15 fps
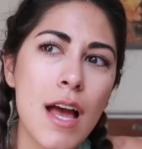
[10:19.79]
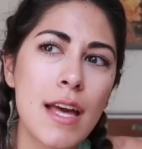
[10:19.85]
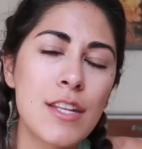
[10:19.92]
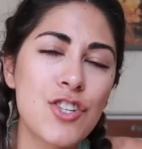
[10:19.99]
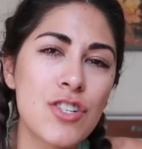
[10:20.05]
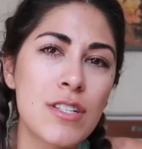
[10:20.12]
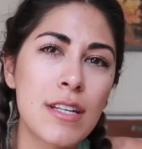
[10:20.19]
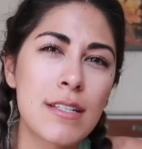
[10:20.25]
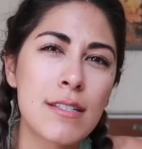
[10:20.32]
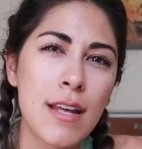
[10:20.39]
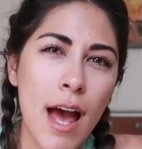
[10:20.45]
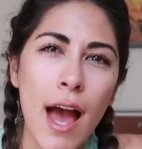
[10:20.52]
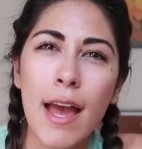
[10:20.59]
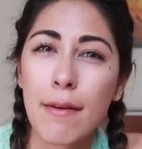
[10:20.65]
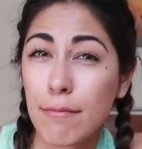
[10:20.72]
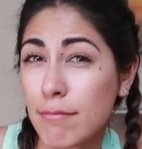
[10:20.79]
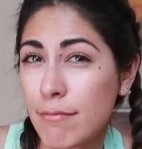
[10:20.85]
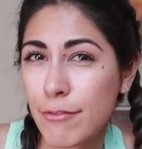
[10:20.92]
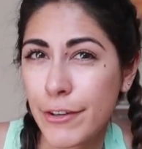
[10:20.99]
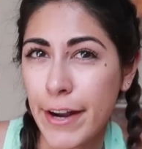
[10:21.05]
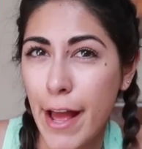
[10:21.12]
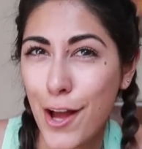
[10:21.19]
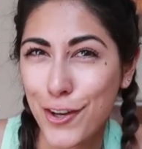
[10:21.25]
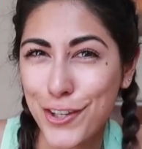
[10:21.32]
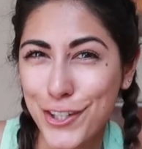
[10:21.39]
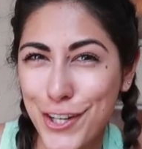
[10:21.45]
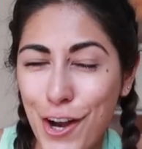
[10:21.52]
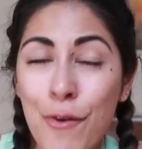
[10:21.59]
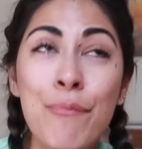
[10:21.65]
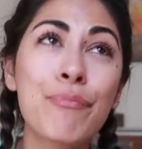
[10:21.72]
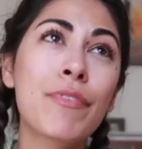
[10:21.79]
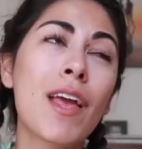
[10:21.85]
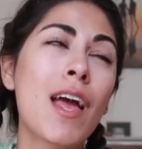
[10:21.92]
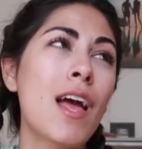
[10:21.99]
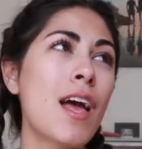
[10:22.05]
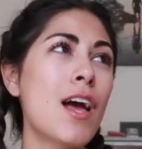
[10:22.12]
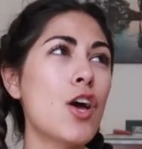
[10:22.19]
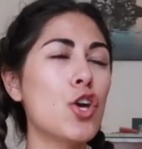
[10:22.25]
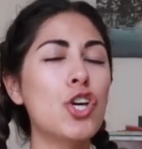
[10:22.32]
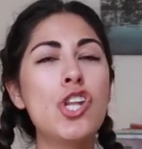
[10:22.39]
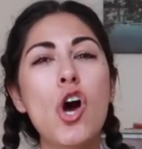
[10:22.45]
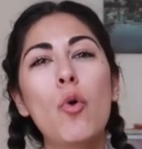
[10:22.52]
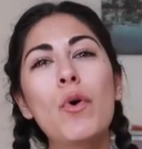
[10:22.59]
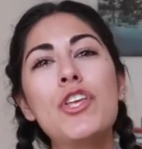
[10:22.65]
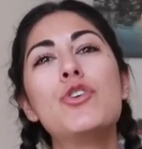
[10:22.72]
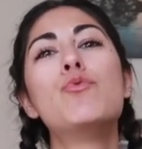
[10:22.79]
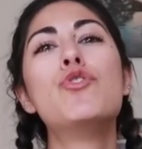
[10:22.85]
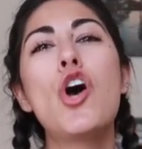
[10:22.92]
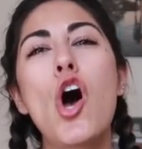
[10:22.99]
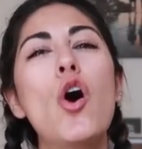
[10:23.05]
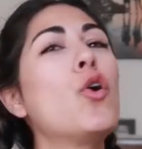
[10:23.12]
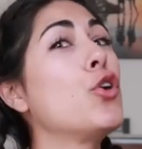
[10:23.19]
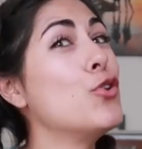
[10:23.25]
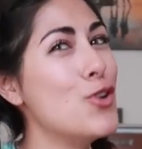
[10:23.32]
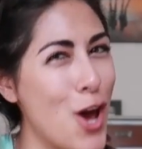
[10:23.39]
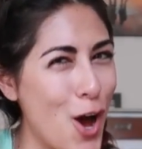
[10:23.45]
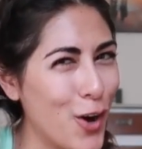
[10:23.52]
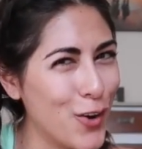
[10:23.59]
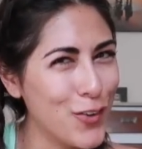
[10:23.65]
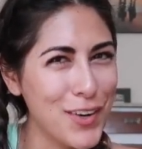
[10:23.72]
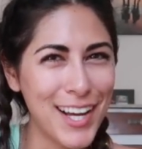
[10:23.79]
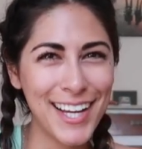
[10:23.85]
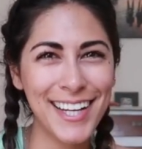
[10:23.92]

it's just, it's time for now, you know? You know when you know, you know.